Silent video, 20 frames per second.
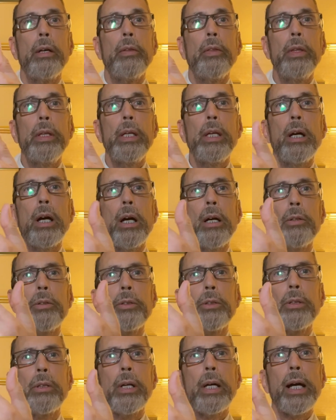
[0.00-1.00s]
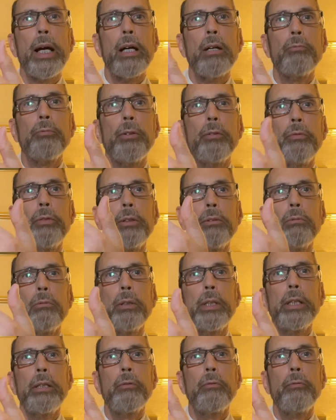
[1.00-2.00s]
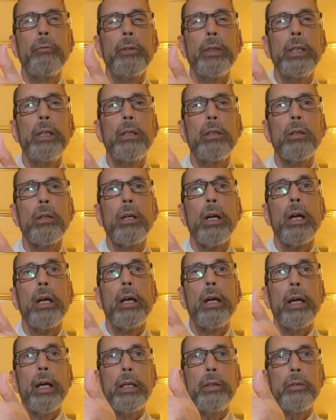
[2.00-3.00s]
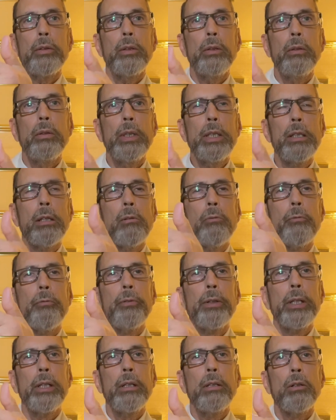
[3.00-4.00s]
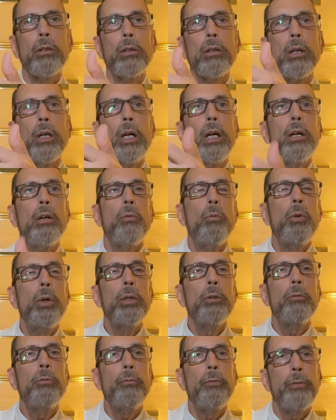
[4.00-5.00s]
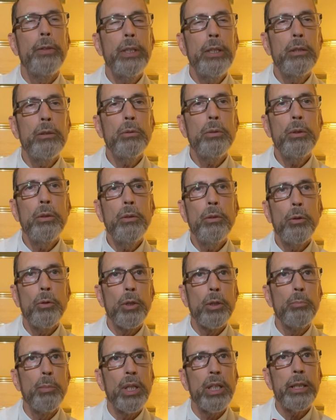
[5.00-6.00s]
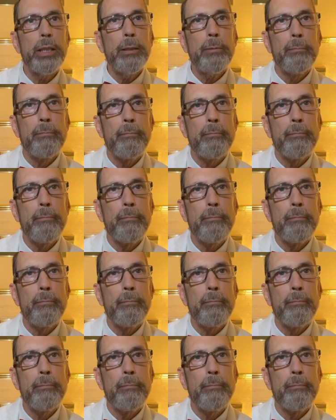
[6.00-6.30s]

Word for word: The other half of the ring finger and the little finger will feel normally.